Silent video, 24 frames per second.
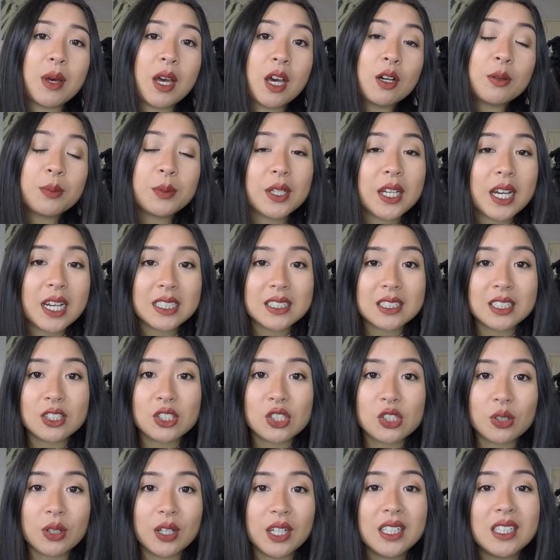I hope you guys
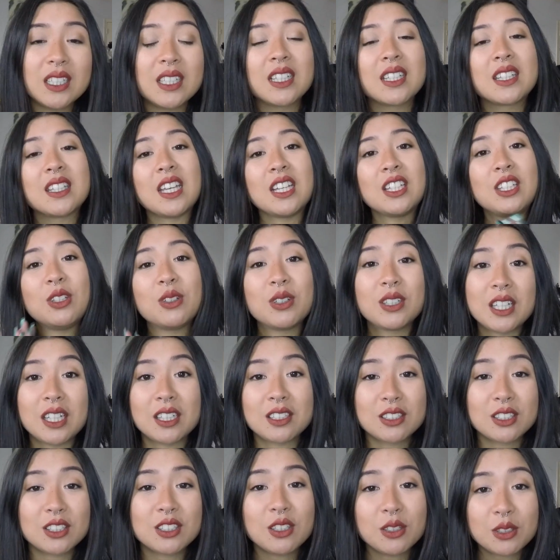enjoyed. Thank you
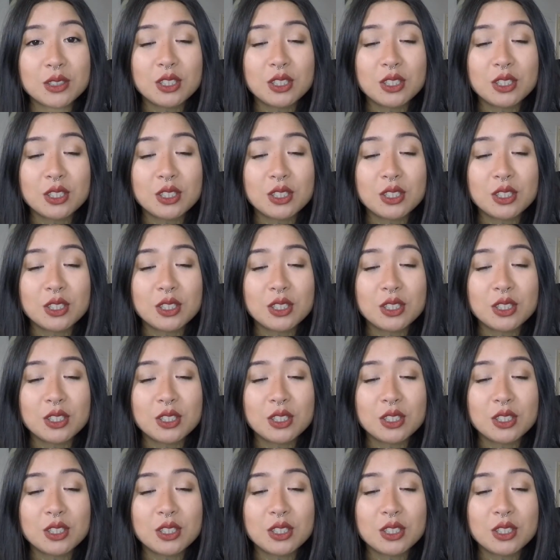again so,